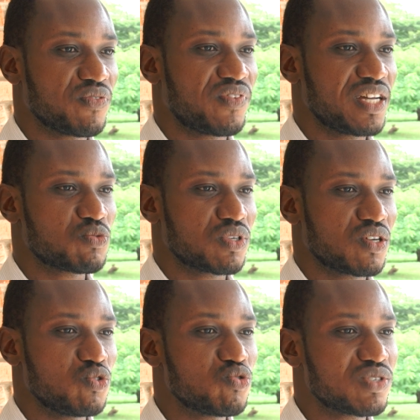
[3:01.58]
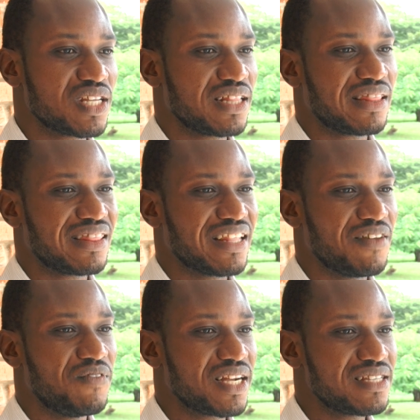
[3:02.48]
with less water using a
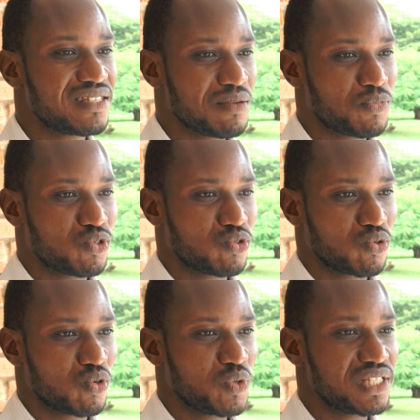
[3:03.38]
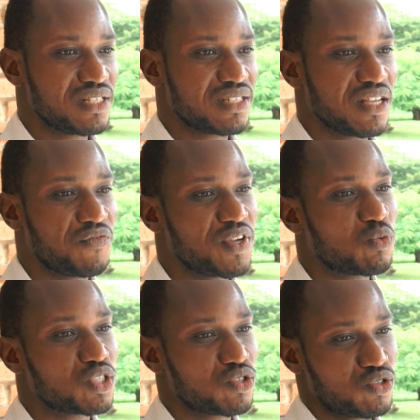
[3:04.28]
very simple tool, which is a field
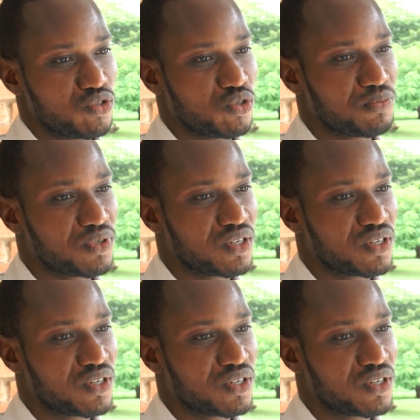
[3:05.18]
water tube,